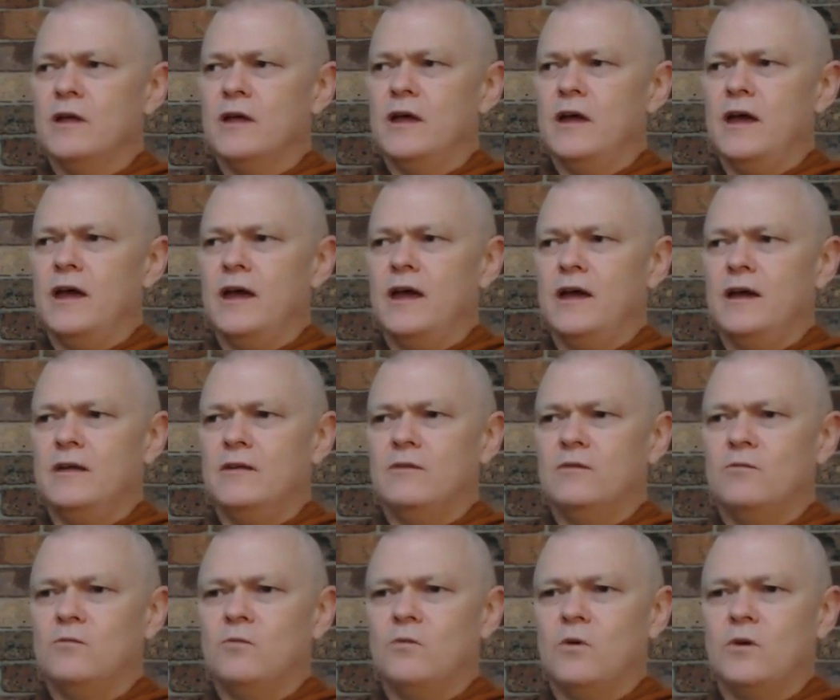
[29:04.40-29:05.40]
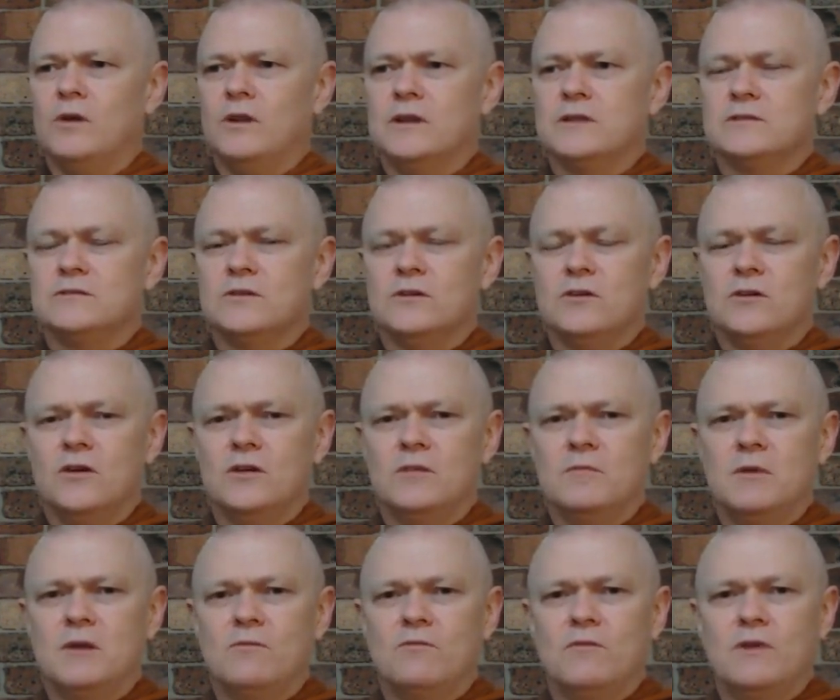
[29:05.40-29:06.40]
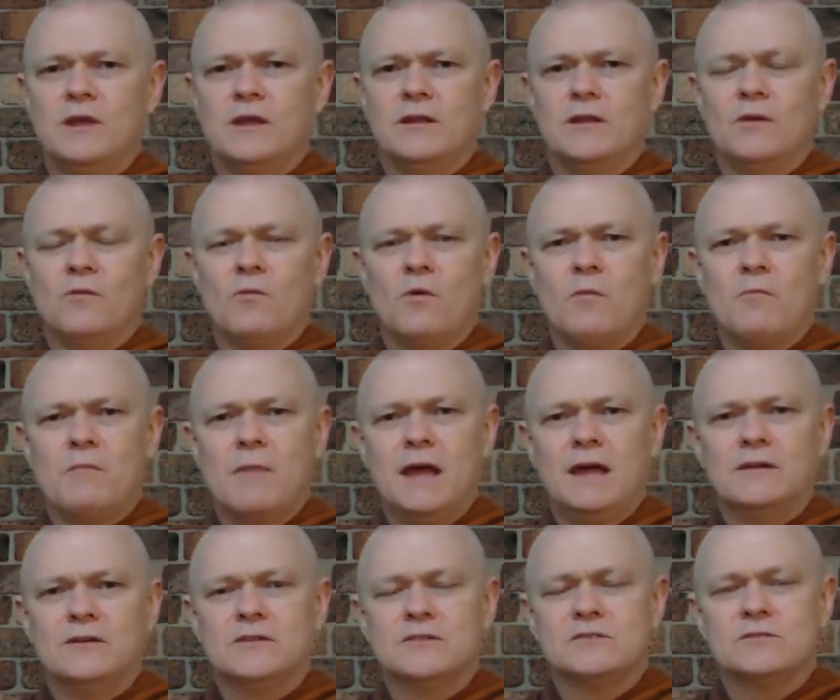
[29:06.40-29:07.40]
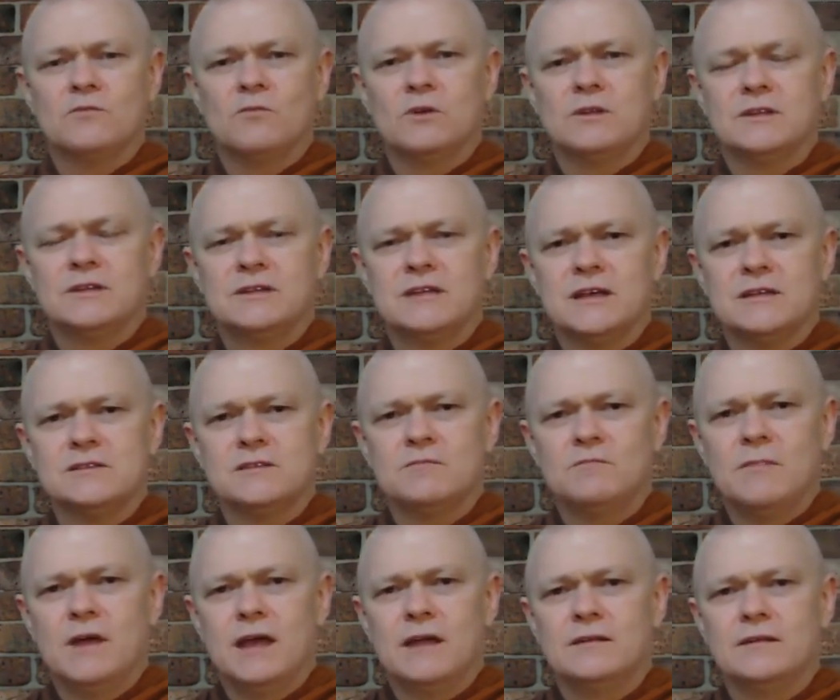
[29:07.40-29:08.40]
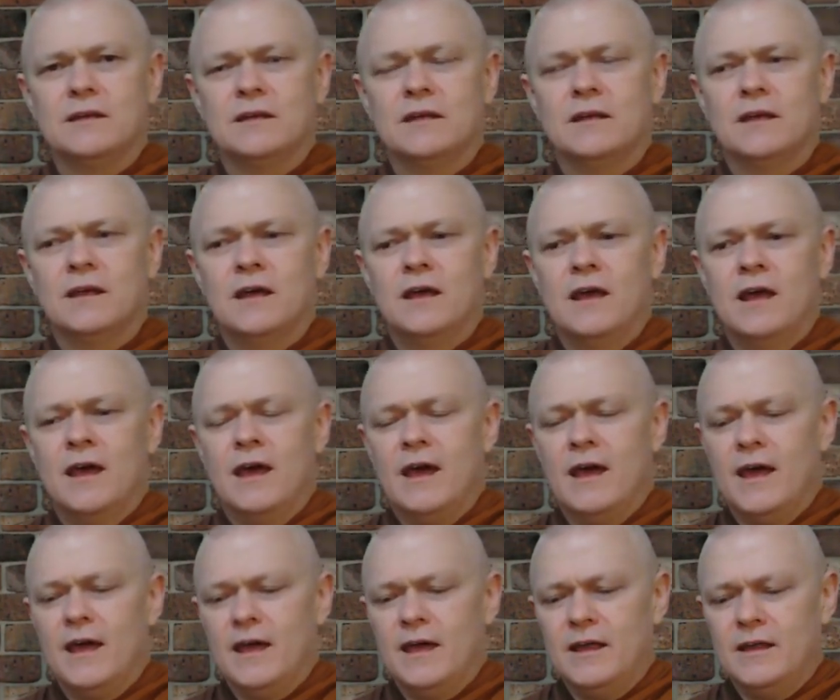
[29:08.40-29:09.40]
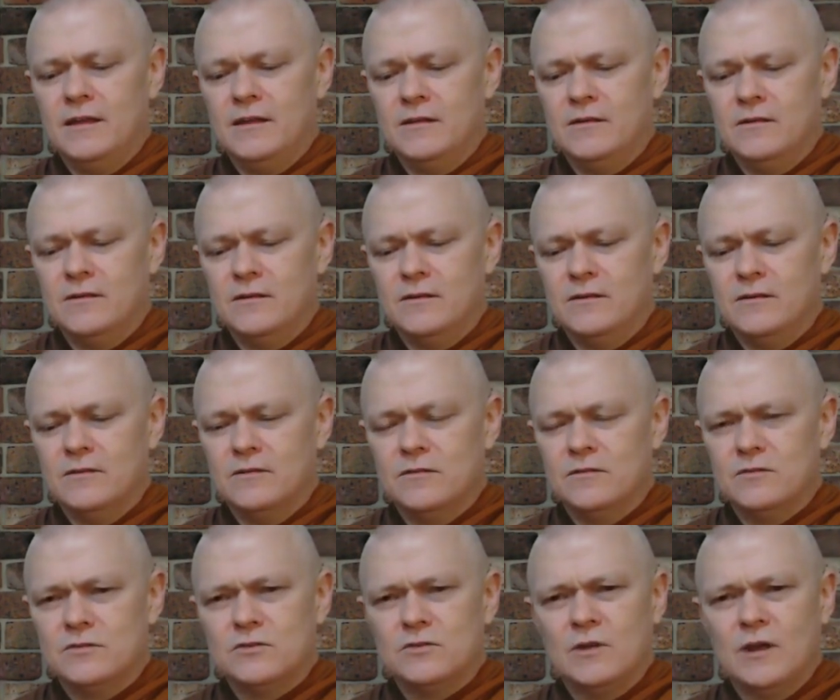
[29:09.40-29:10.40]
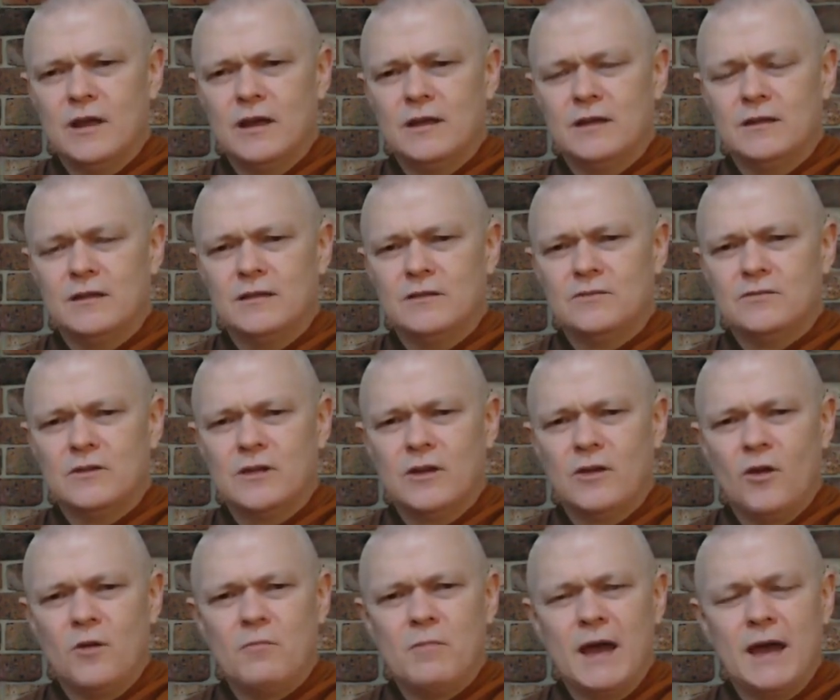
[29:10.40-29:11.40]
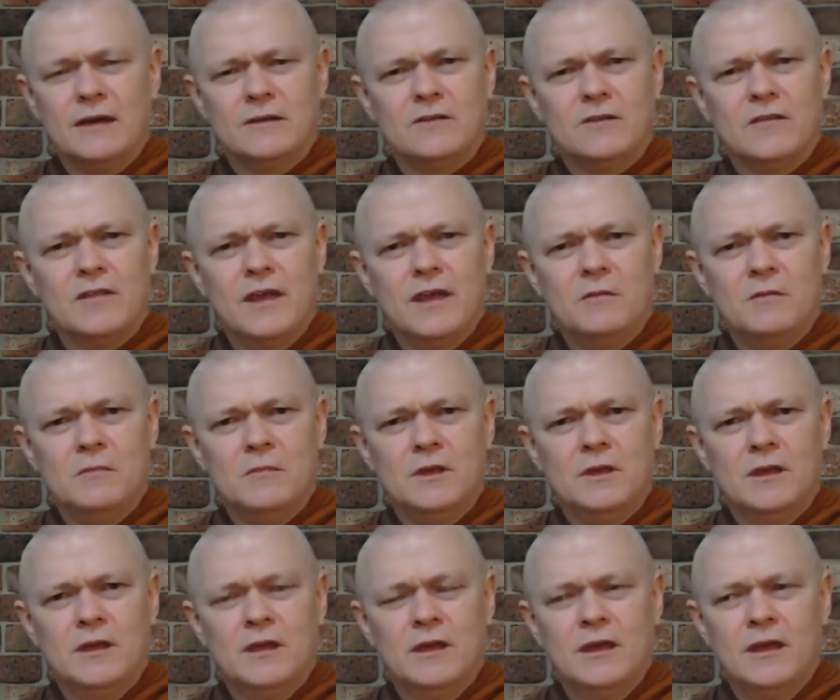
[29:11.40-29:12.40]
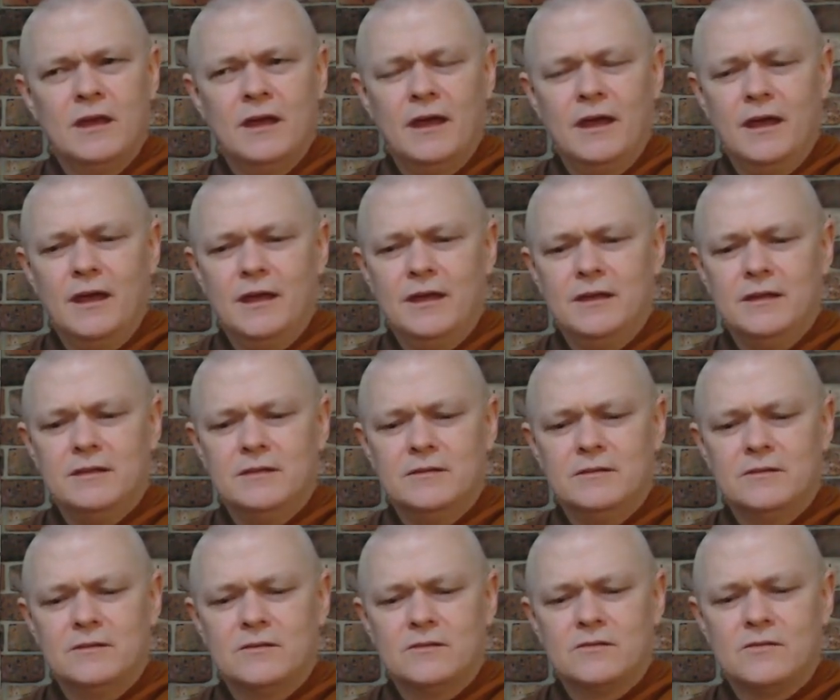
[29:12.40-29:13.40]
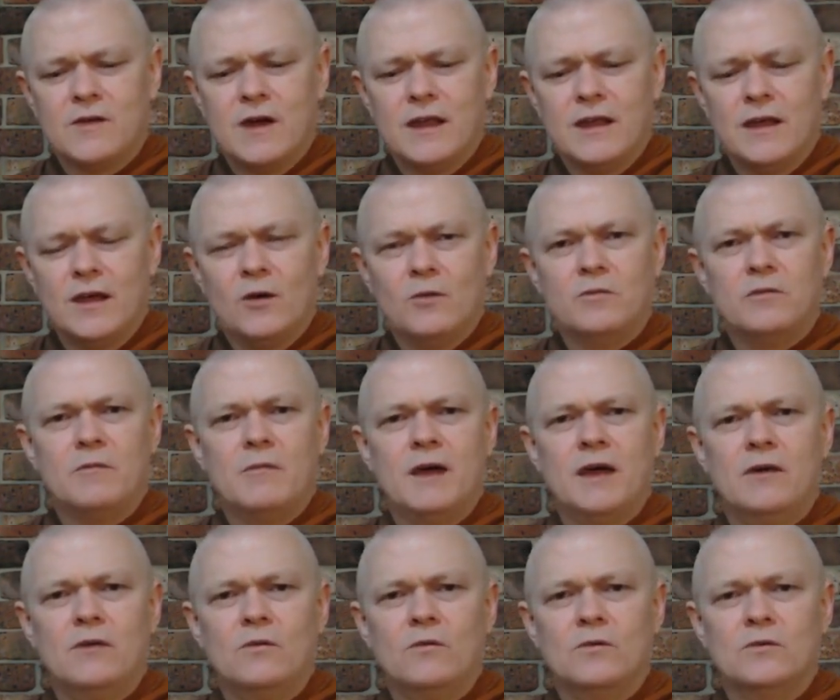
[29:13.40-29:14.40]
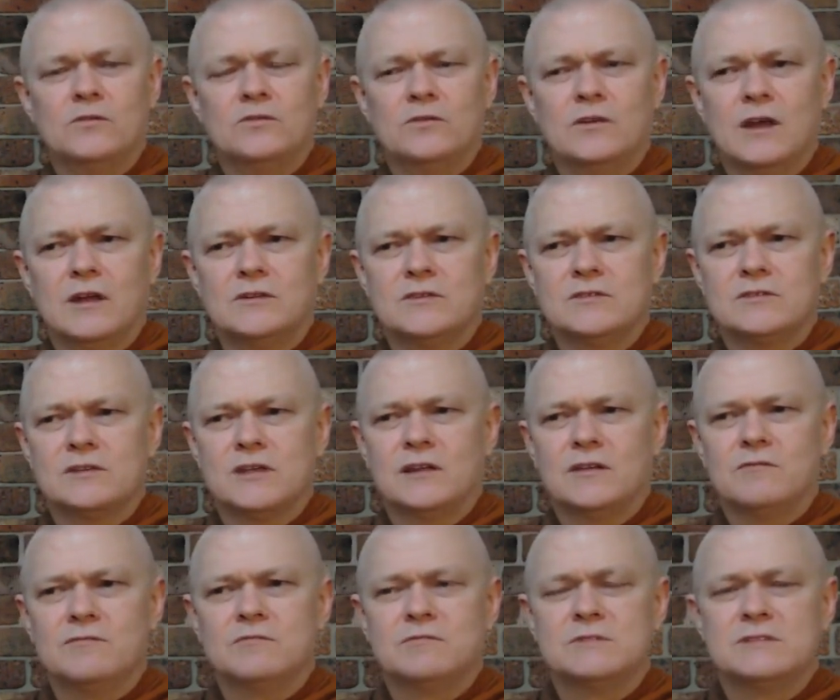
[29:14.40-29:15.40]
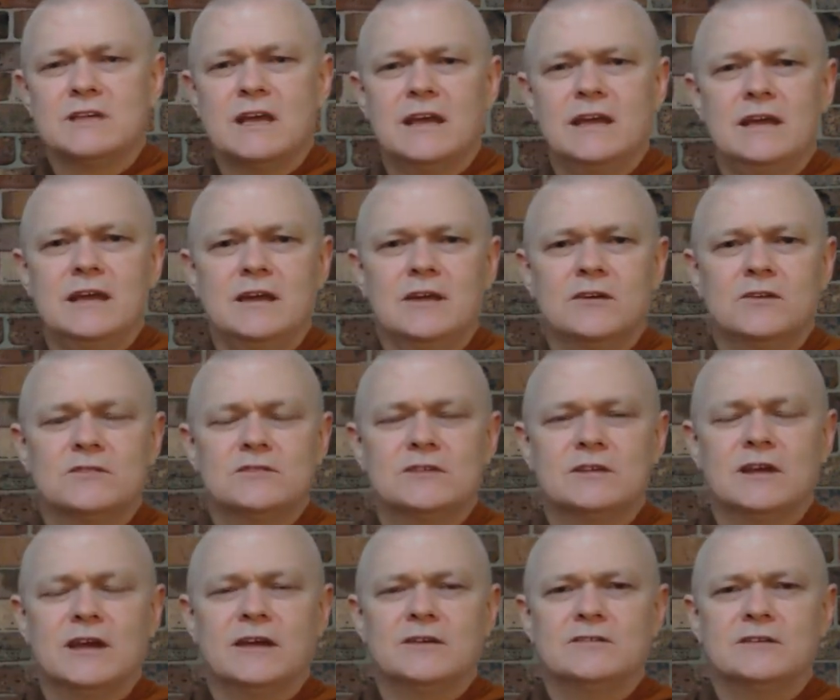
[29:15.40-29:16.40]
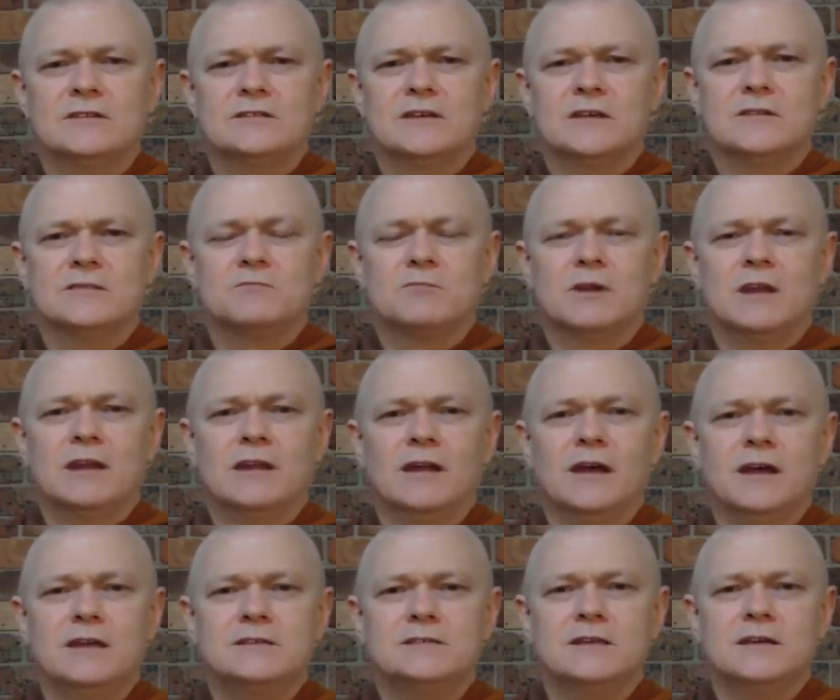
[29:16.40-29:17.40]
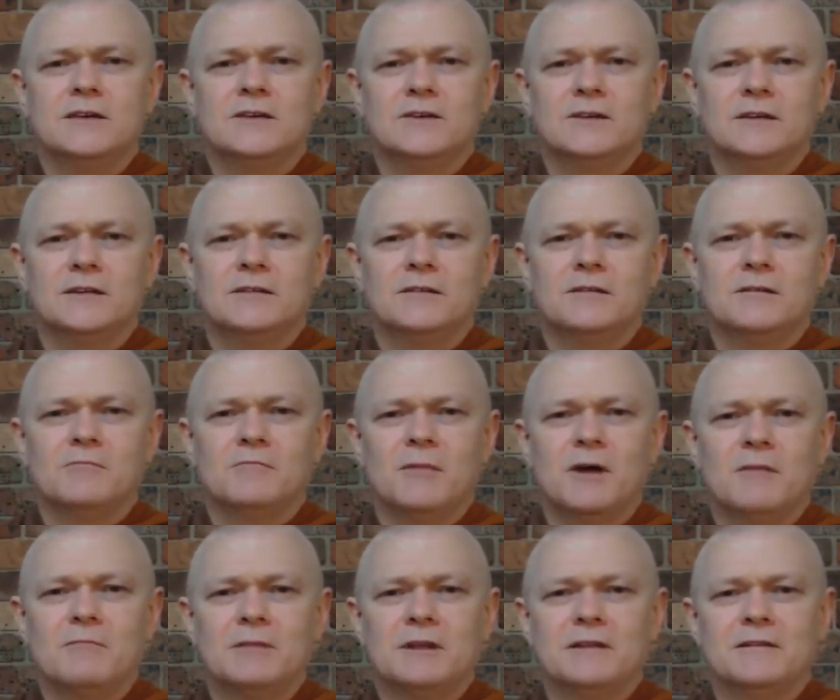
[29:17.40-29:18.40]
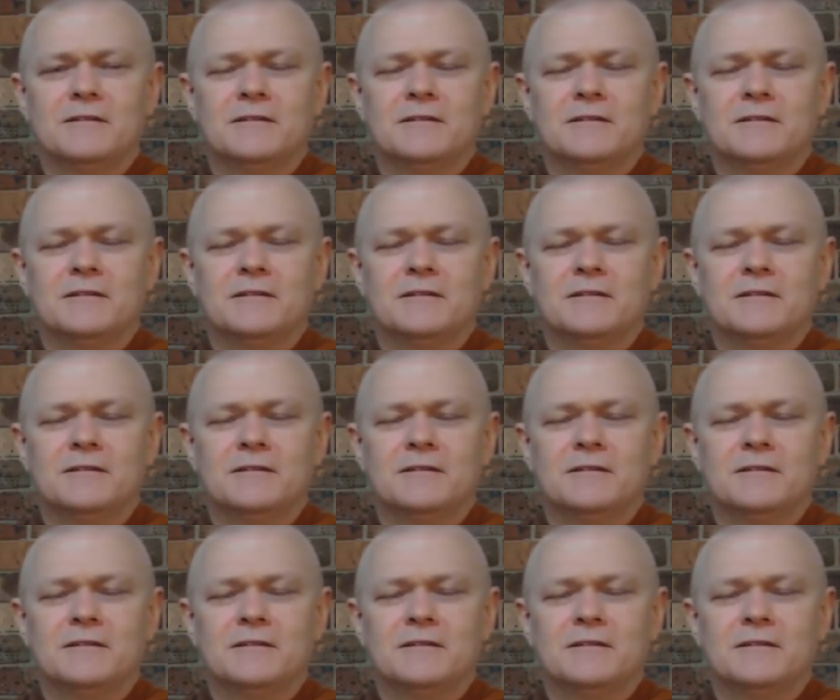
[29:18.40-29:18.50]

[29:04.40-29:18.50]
and what is not going to be real and what matters and what doesn't matter. And should I go back to them and try to help them out, or should I just kind of stay here because it actually seems pretty nice here and might be